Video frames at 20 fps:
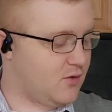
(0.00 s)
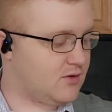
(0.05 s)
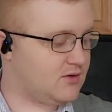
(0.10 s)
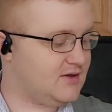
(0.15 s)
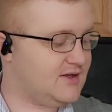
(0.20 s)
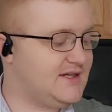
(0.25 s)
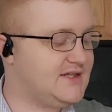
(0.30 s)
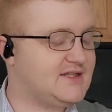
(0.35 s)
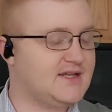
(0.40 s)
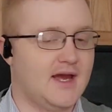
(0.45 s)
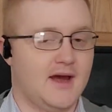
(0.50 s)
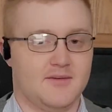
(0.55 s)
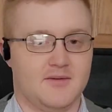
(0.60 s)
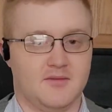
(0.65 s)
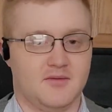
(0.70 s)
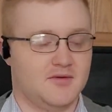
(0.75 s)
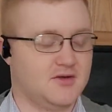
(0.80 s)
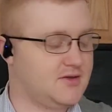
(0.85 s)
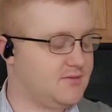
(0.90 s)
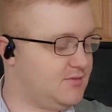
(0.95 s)
or least
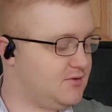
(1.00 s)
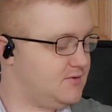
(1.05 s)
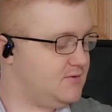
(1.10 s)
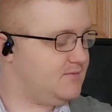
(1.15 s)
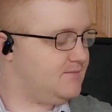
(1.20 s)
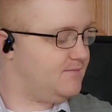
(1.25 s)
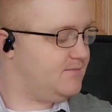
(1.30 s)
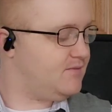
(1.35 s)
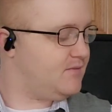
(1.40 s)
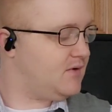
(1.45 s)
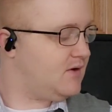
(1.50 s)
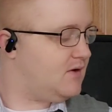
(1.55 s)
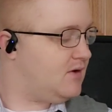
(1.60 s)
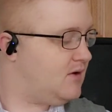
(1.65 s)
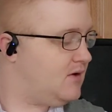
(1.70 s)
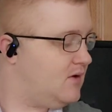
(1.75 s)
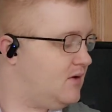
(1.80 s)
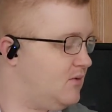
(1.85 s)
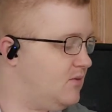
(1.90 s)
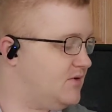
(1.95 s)
common multiple,
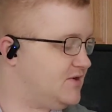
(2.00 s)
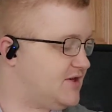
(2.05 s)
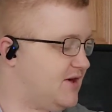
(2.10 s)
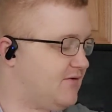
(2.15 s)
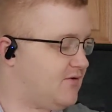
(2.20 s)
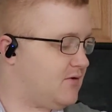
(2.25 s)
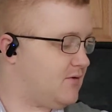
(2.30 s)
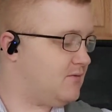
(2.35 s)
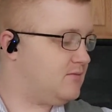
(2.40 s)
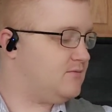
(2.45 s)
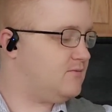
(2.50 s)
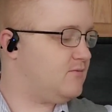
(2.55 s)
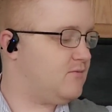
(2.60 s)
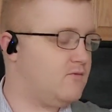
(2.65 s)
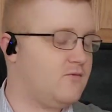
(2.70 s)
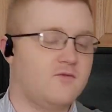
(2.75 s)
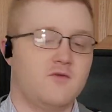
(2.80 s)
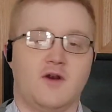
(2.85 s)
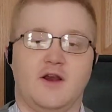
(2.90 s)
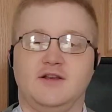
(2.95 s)
whichever
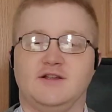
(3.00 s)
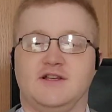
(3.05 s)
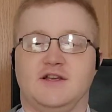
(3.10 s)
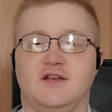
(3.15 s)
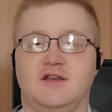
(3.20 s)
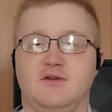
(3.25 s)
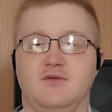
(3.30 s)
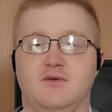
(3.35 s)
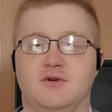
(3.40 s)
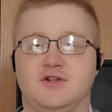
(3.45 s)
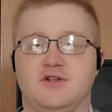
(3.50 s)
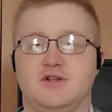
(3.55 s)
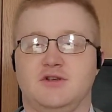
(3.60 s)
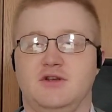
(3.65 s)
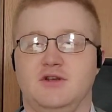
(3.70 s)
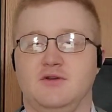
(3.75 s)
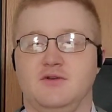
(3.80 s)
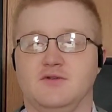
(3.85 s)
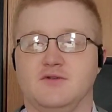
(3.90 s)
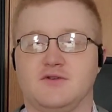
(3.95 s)
phrasing you wish
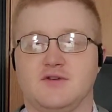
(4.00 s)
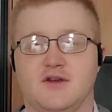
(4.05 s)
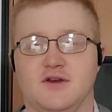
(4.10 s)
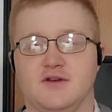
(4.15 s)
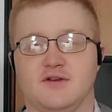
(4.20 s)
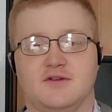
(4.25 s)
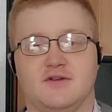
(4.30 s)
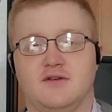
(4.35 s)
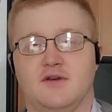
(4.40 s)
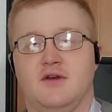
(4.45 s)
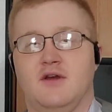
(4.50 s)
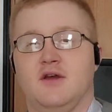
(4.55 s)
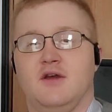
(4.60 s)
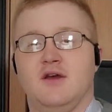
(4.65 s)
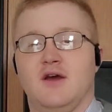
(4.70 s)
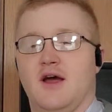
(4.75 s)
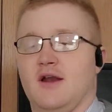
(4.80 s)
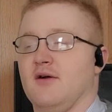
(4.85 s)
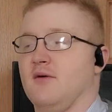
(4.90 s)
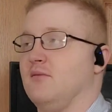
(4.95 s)
to use, because
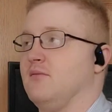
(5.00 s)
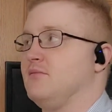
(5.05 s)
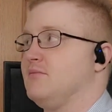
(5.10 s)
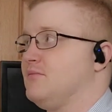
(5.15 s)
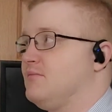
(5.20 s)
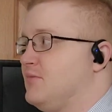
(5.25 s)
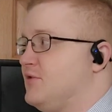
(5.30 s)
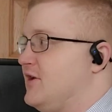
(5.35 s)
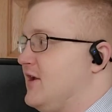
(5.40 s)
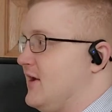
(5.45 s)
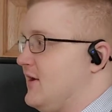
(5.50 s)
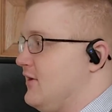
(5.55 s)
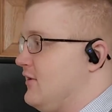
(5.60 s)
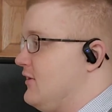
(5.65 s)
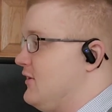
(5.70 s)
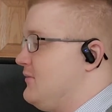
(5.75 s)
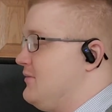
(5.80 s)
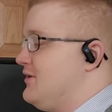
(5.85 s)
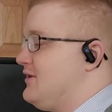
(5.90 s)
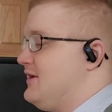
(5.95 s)
I don't
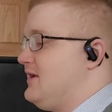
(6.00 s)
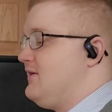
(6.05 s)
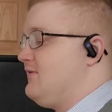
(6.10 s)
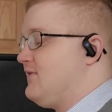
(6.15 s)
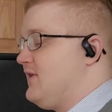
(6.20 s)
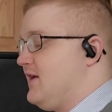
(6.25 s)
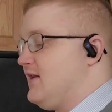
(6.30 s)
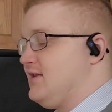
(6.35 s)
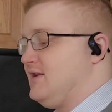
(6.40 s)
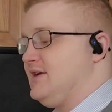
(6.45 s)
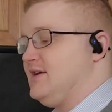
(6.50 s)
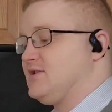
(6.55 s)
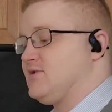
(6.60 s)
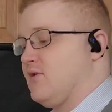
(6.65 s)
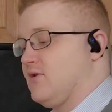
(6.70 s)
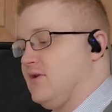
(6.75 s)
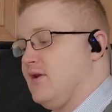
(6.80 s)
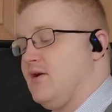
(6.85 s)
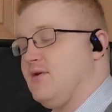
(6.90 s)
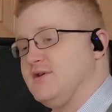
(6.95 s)
particularly believe that least
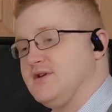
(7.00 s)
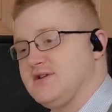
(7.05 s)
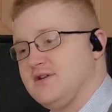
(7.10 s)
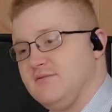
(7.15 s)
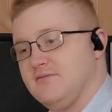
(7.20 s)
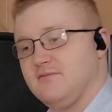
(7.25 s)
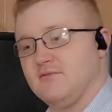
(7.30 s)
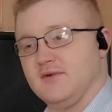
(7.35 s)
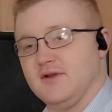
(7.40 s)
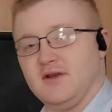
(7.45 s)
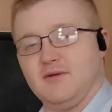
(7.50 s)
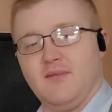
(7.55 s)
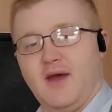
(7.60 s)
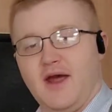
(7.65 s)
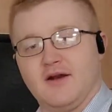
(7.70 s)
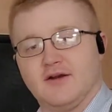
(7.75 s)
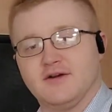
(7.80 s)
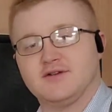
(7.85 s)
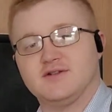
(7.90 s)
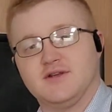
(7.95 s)
or lowest, it really
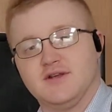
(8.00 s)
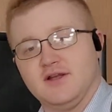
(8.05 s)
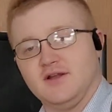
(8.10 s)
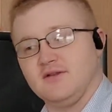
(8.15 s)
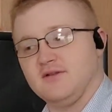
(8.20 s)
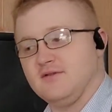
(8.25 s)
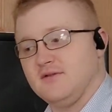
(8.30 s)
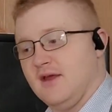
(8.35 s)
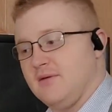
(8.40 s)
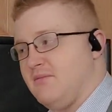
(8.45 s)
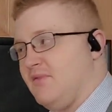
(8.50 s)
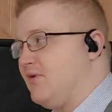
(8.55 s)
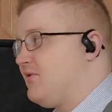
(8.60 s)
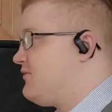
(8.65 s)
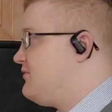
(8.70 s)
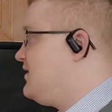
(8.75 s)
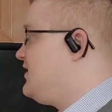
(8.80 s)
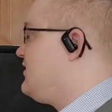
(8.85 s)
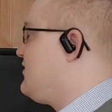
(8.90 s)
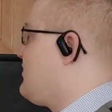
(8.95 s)
matters. They
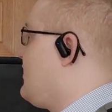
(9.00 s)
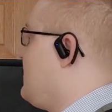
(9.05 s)
both mean the